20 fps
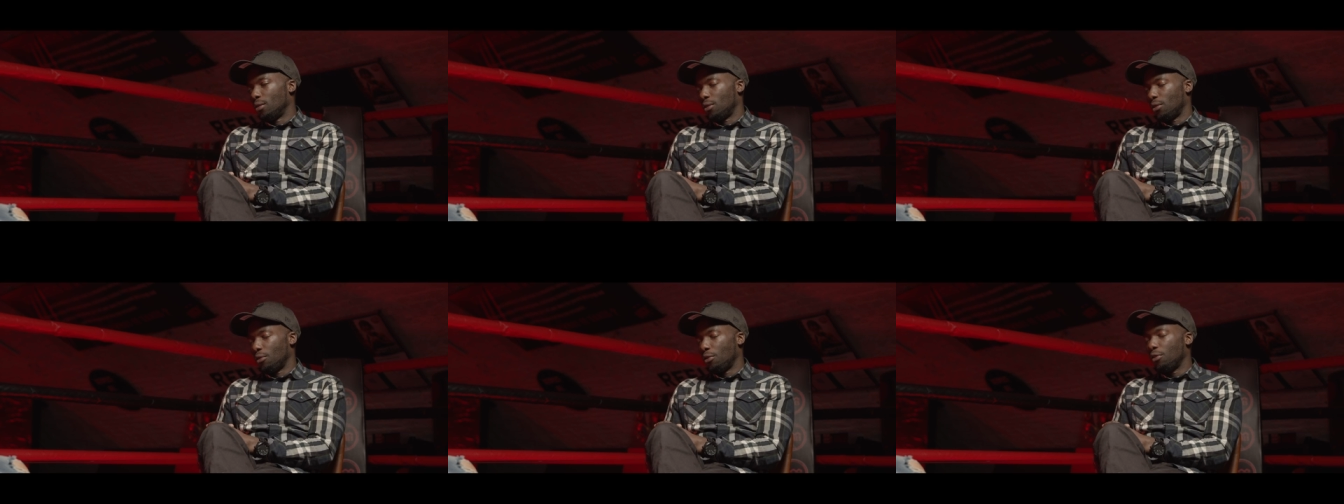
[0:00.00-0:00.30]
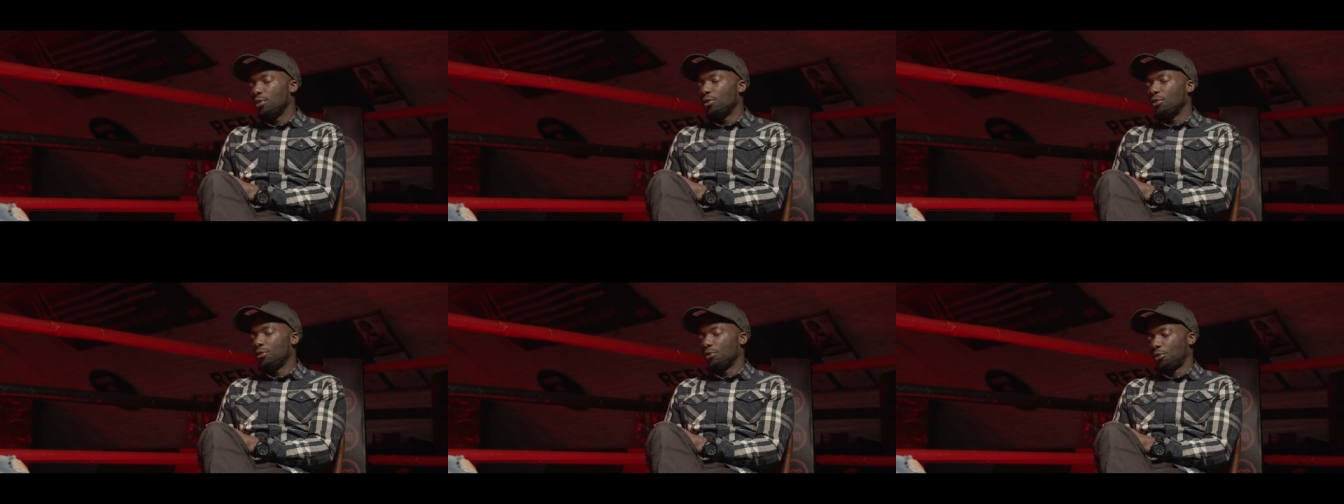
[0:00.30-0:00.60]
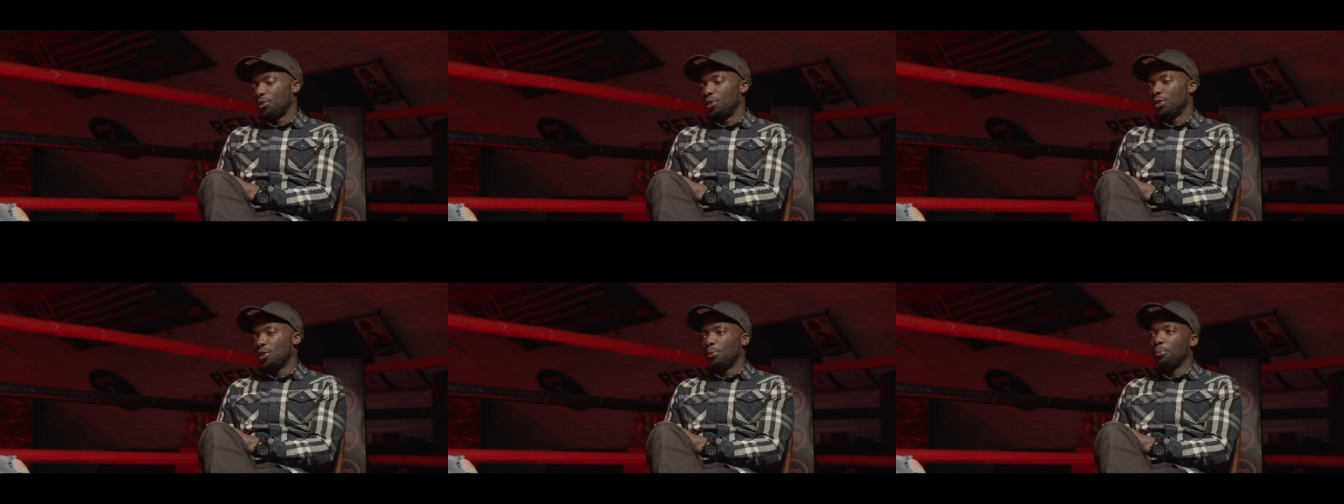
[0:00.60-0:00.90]
There is
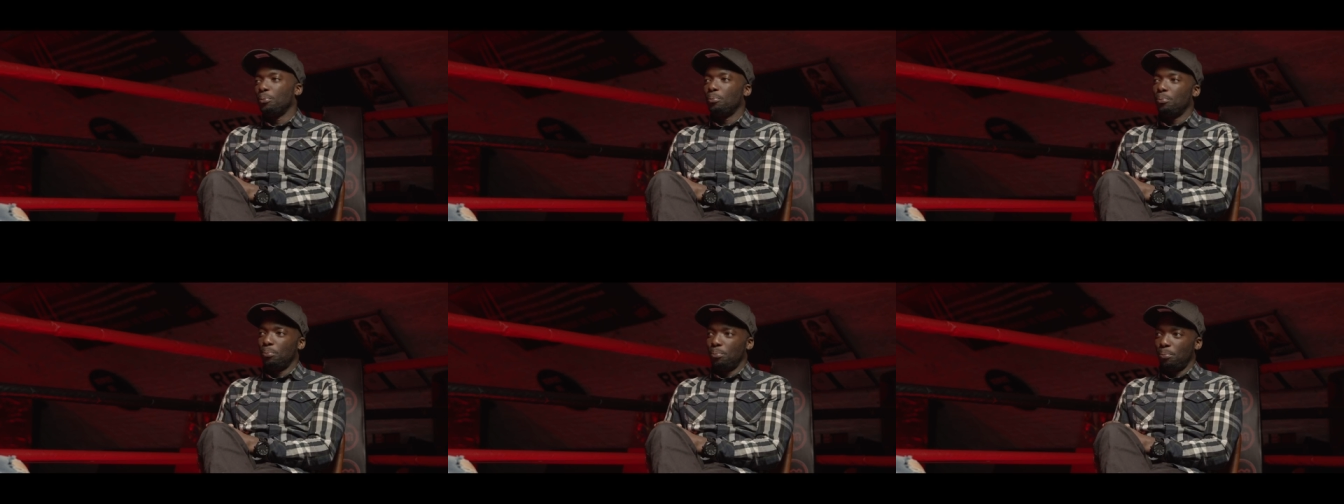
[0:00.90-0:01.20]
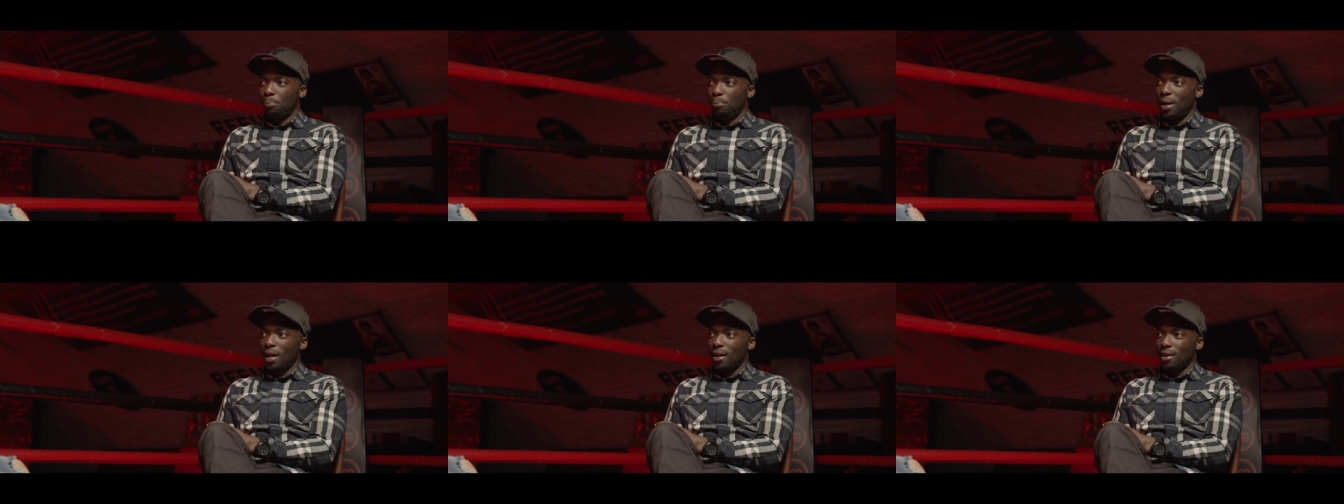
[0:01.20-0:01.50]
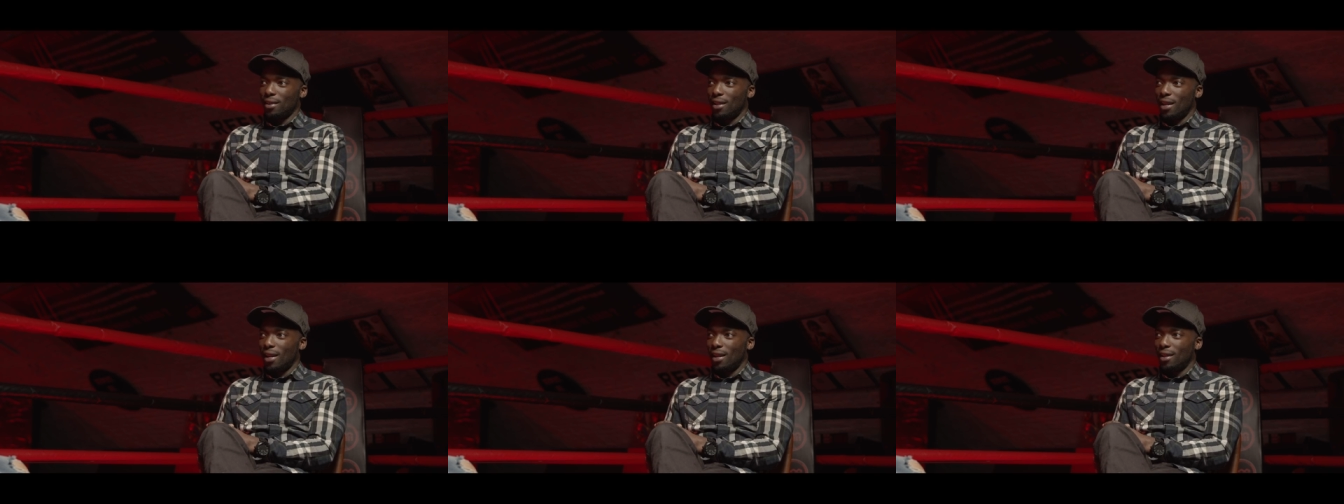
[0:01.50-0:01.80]
a reason.
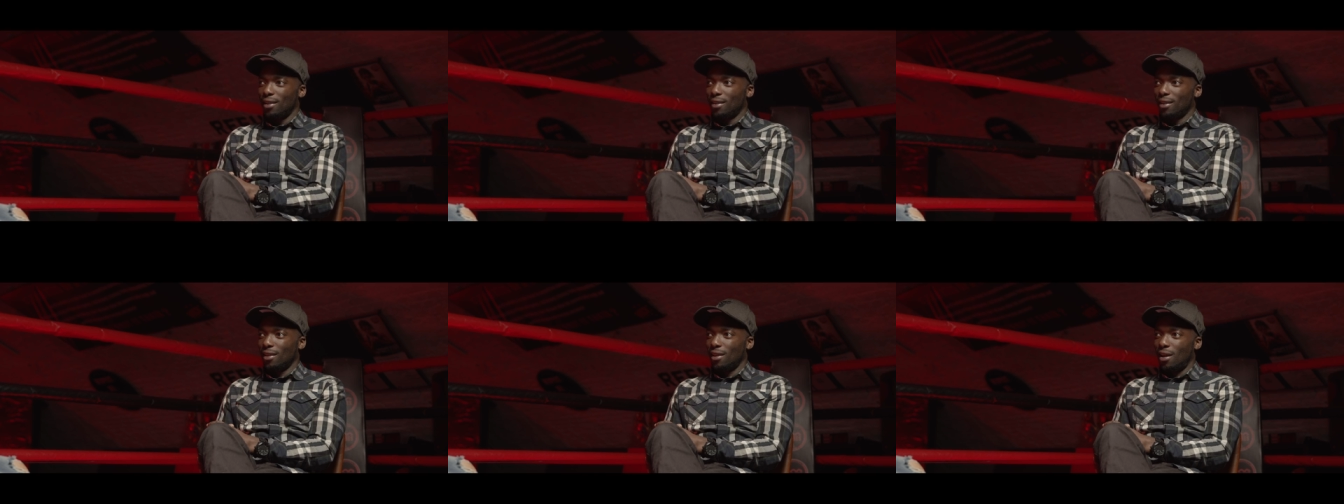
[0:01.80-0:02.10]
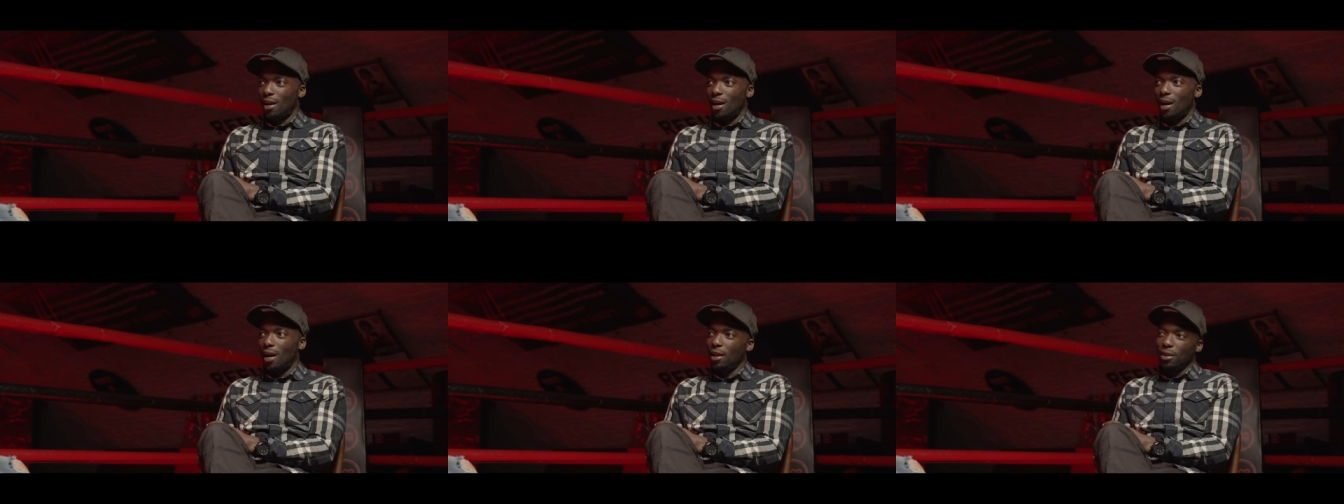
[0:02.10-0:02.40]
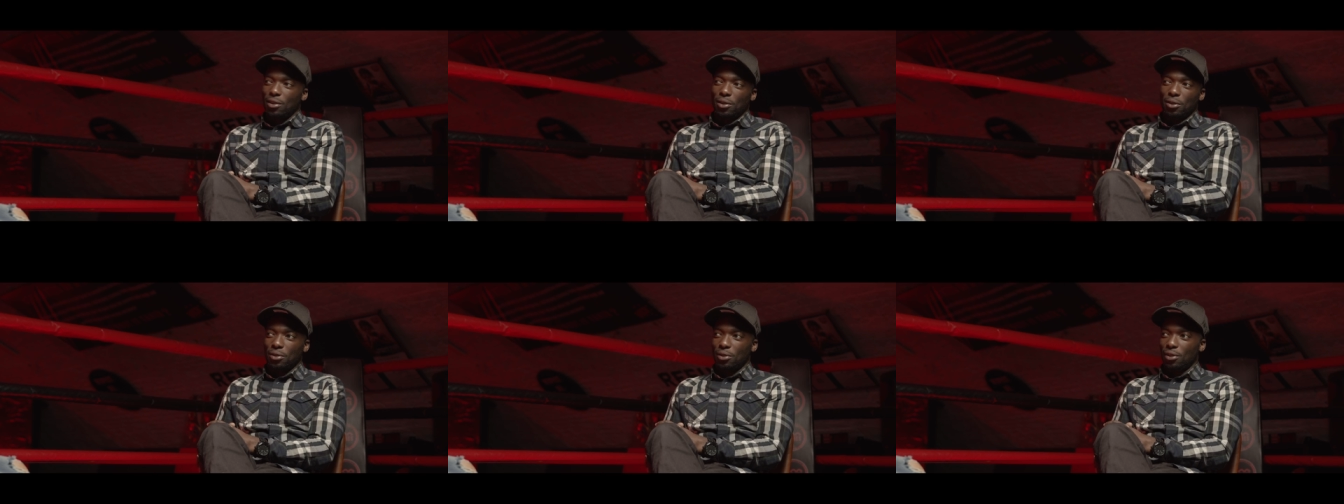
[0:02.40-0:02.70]
Back then, I
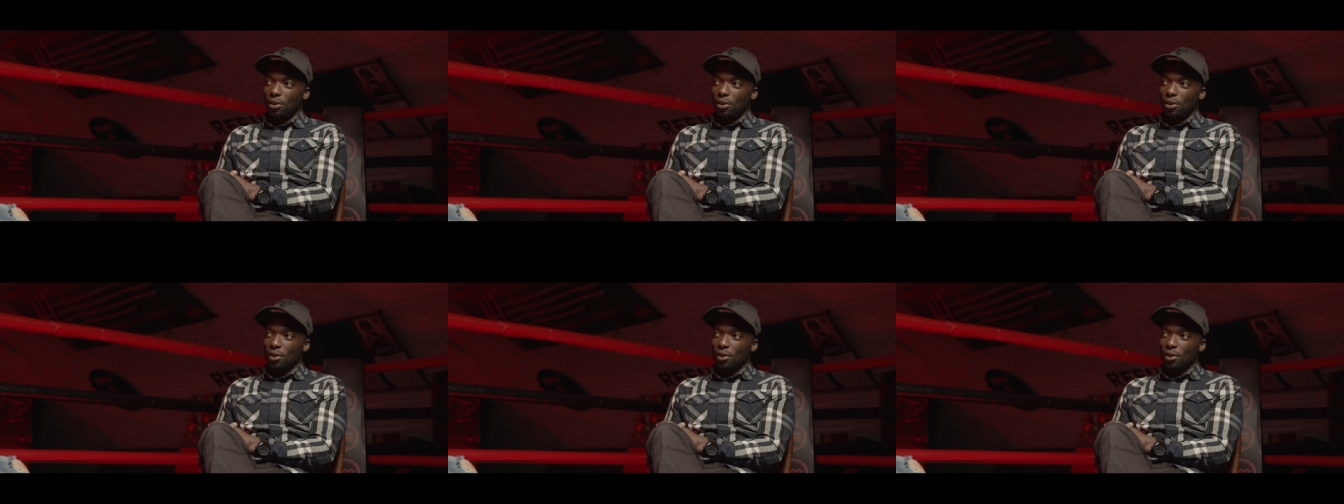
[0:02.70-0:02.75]
ain't no